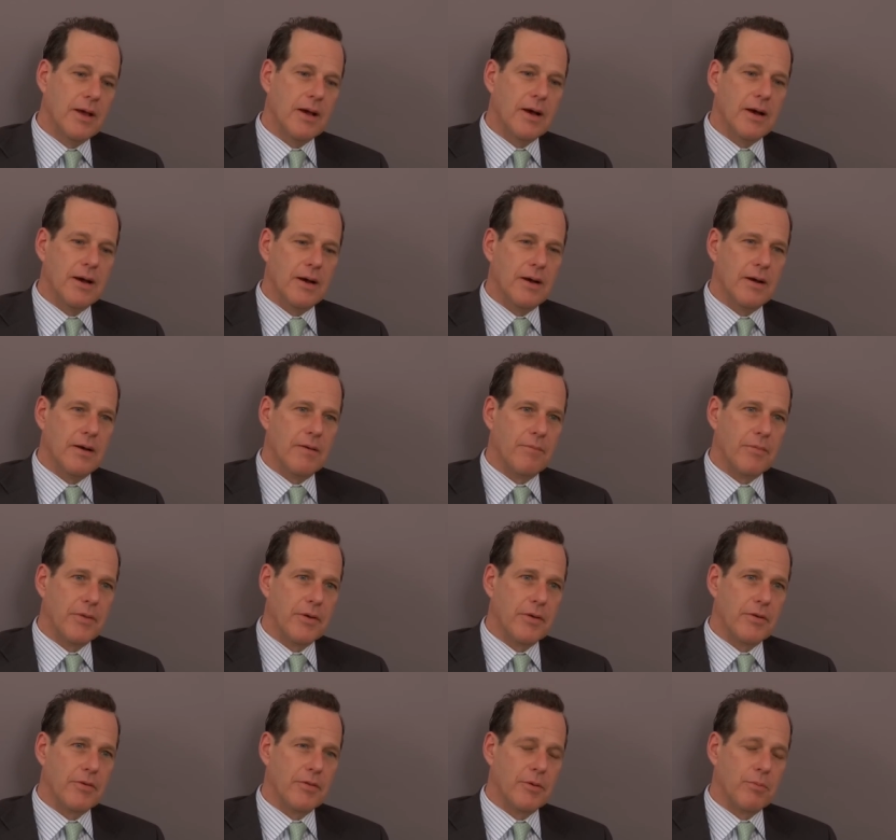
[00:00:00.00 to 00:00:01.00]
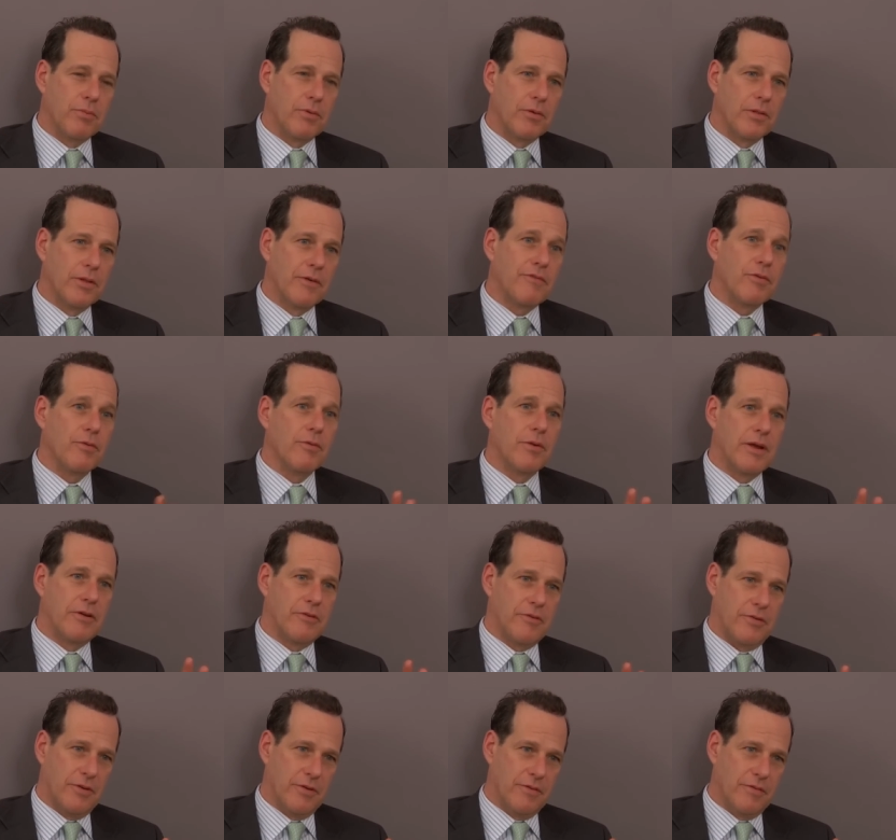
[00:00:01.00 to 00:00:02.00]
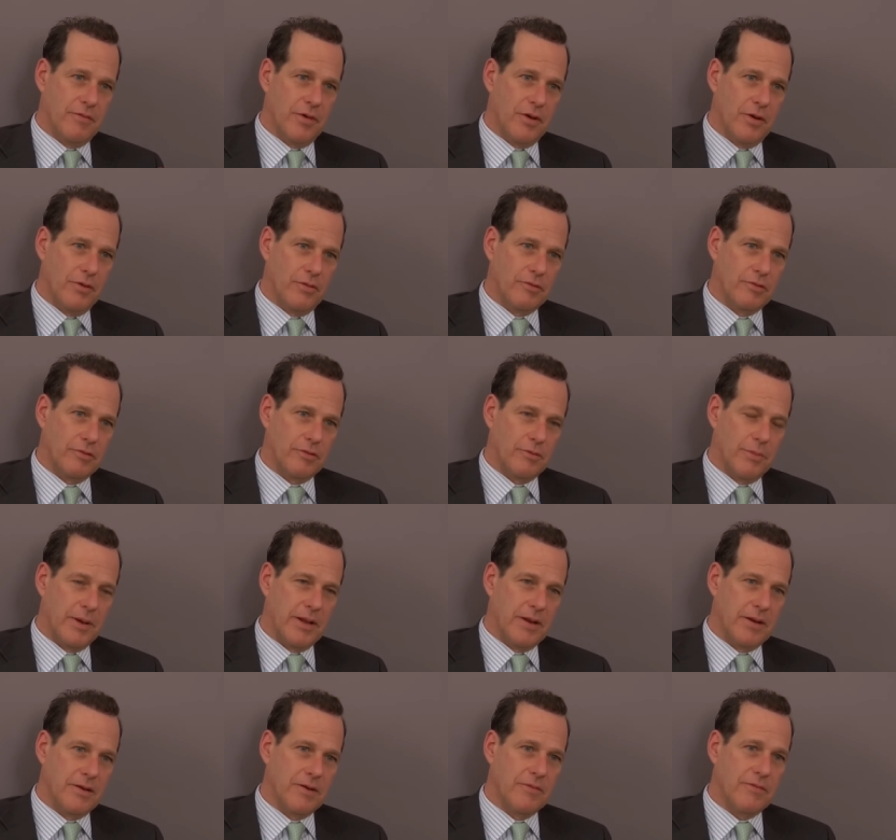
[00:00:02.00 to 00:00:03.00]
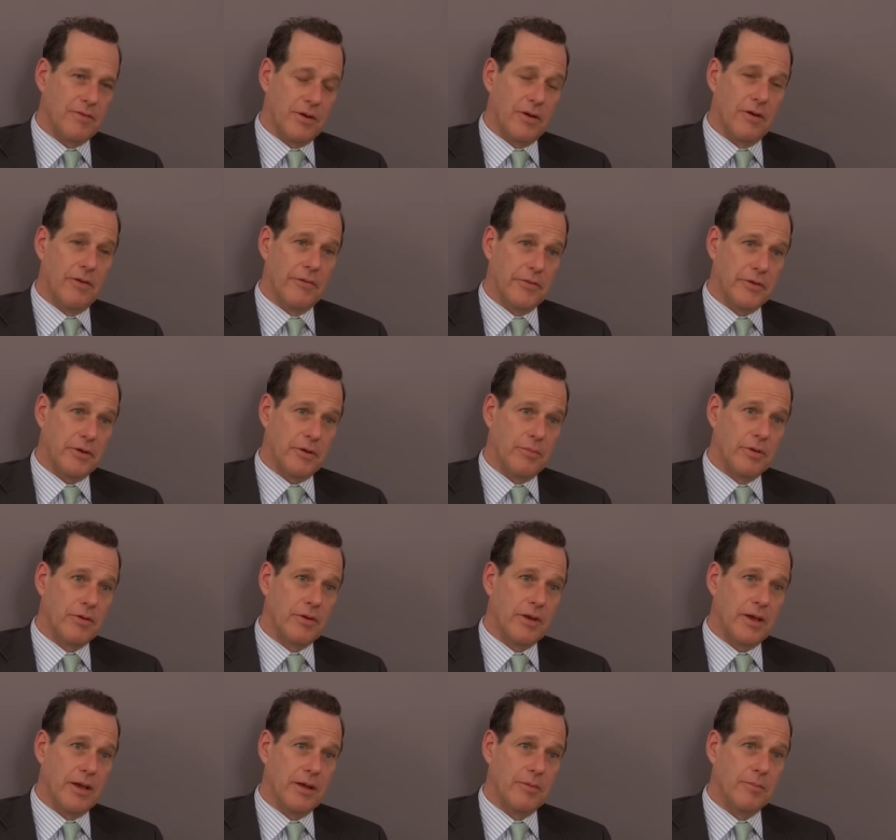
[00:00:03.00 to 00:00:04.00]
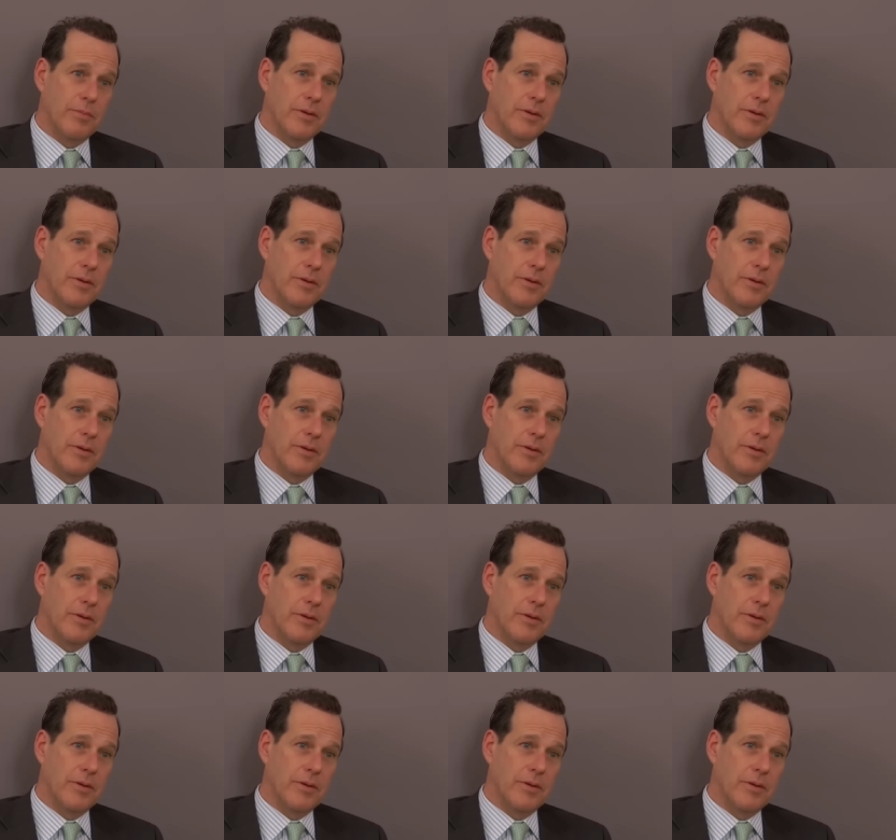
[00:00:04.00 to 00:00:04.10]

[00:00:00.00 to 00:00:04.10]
The proliferation of those has made it difficult to communicate.